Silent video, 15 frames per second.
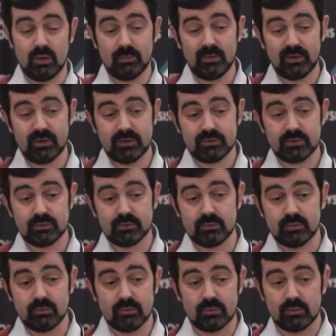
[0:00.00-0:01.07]
application
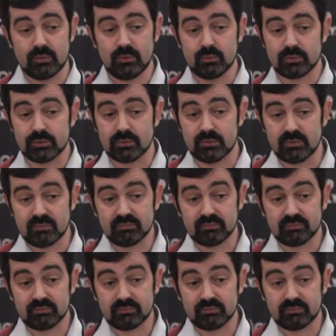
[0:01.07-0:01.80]
to use